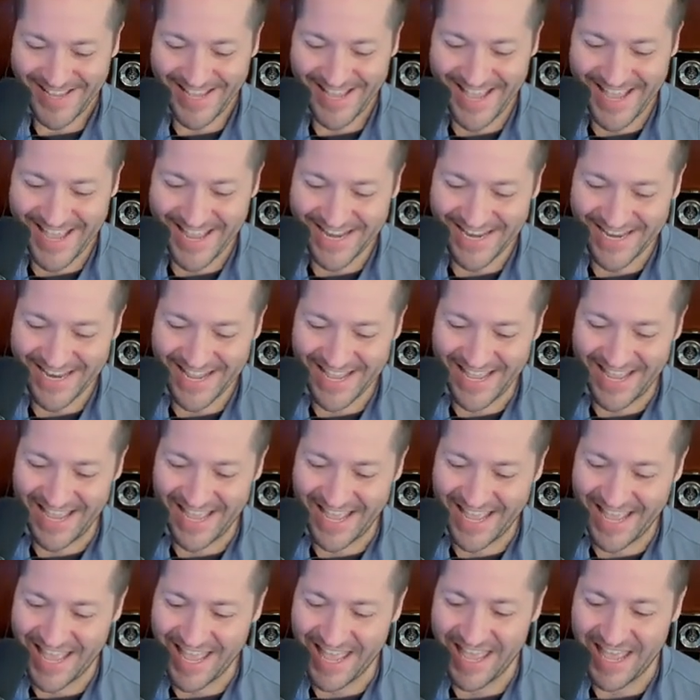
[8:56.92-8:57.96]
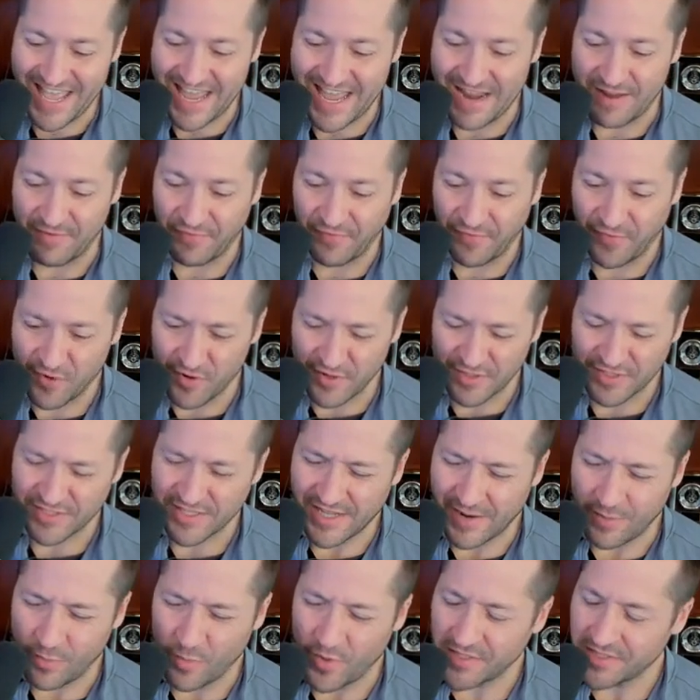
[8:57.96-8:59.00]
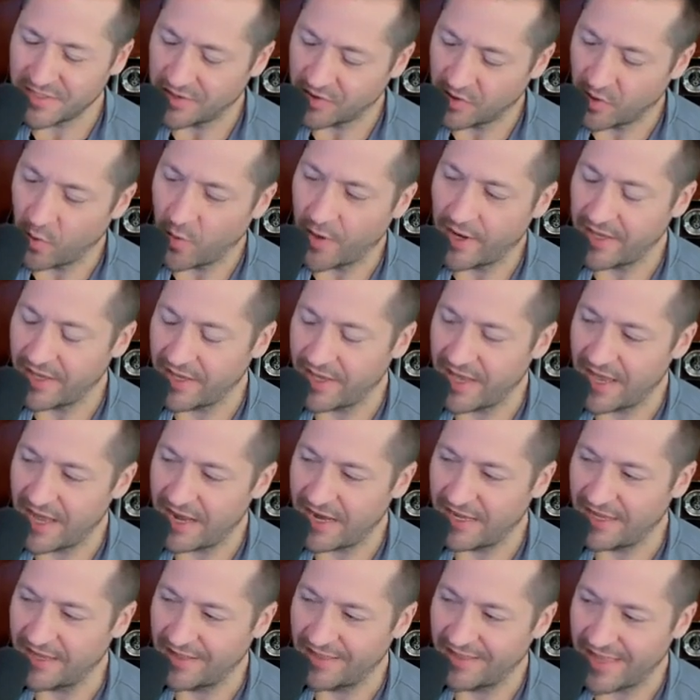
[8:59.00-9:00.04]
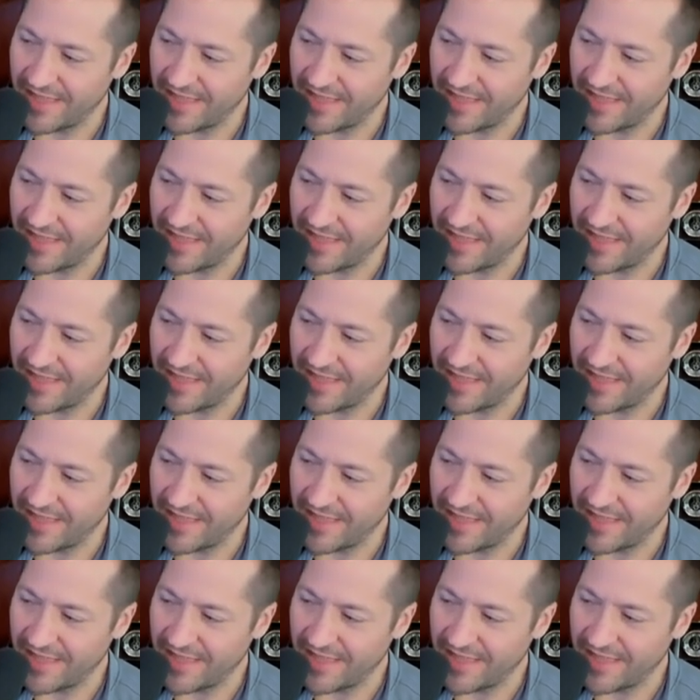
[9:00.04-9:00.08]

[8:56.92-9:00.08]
and and at first I wasn't quite getting it.